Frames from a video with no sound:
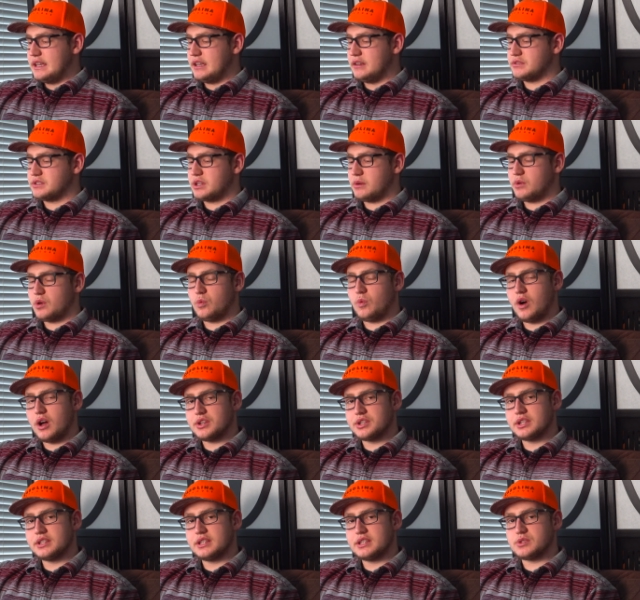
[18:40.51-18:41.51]
If someone
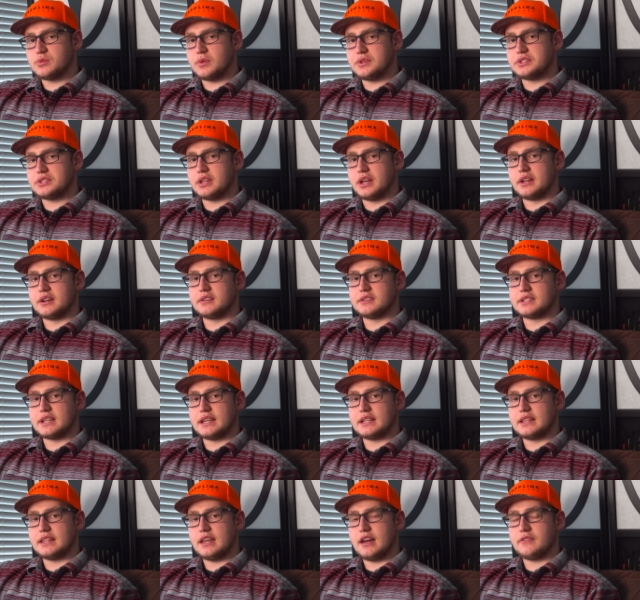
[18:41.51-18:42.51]
watching this wants to
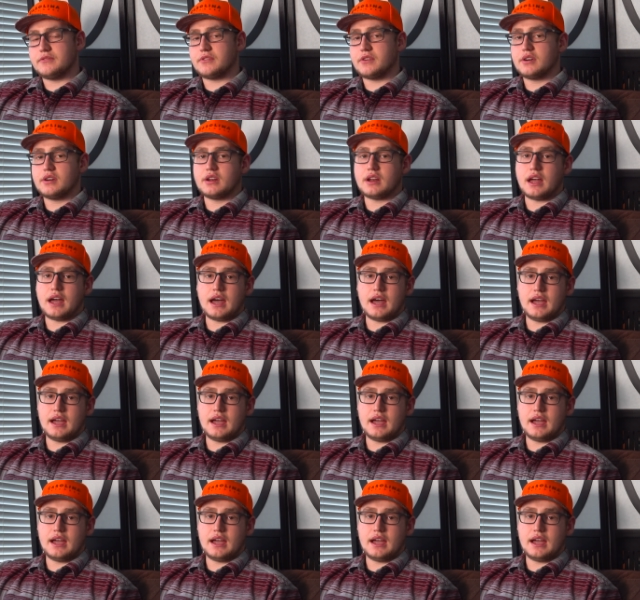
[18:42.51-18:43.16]
undertake the effort,